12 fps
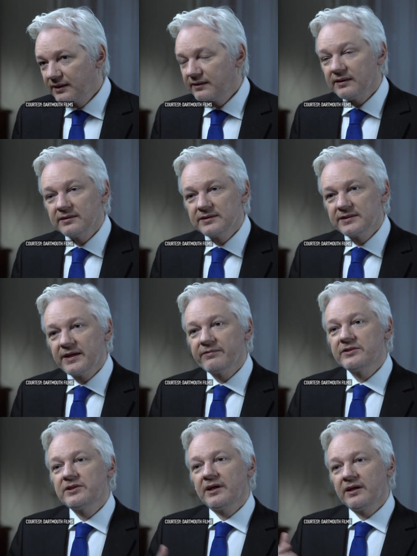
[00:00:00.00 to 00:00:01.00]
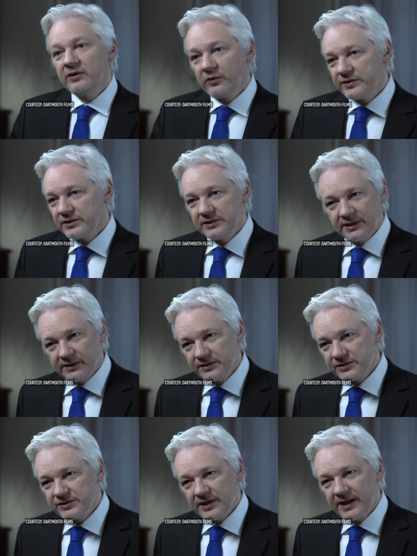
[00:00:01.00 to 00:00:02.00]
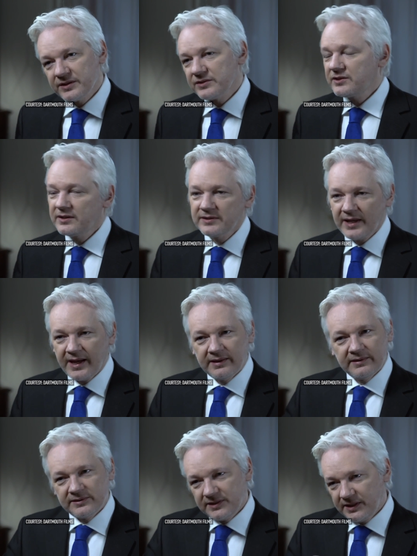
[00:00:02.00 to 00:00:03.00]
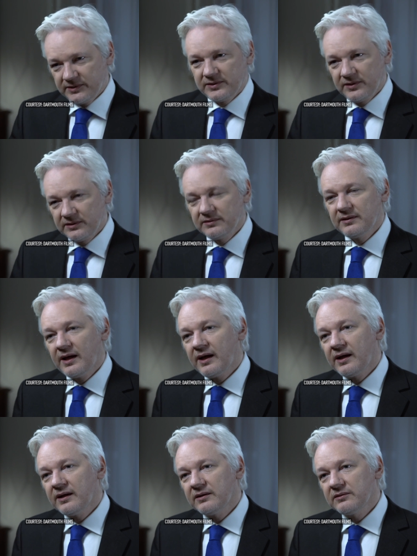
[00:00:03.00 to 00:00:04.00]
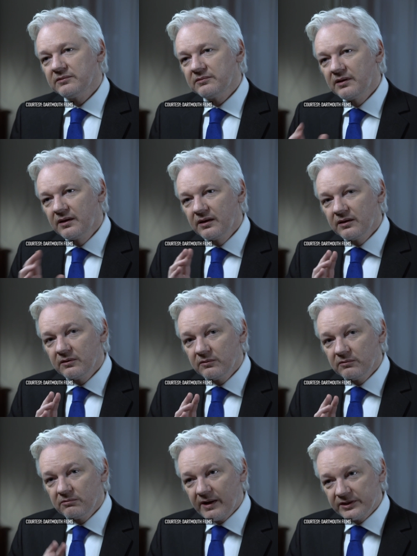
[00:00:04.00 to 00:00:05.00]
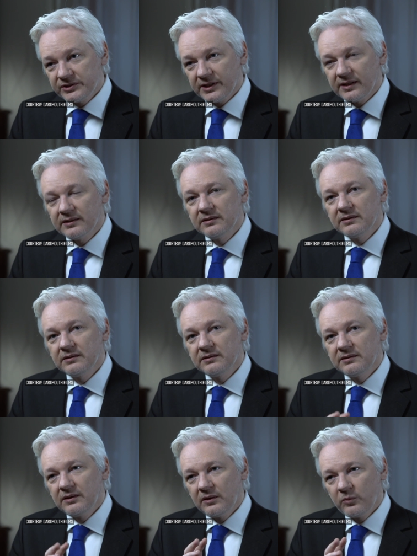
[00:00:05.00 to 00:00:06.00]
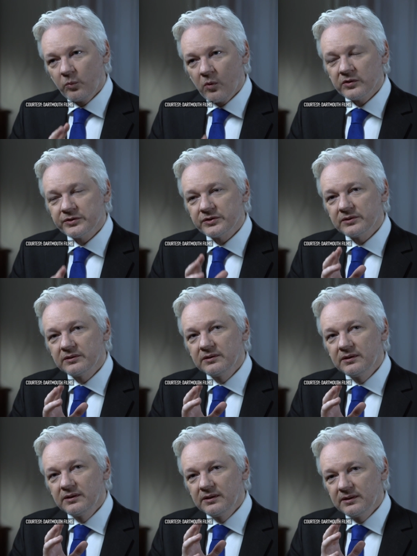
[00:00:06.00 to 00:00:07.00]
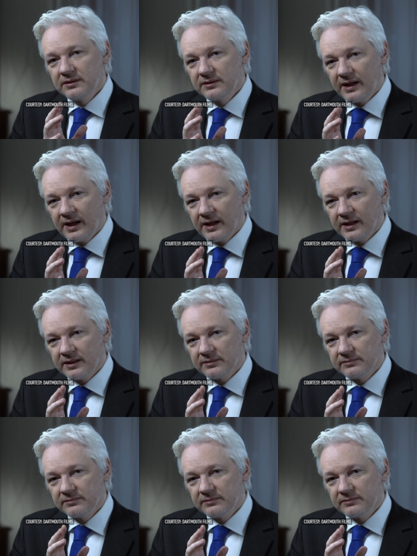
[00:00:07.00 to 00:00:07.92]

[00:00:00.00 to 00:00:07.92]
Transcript: that 17 US intelligence agencies had assessed that Russia was the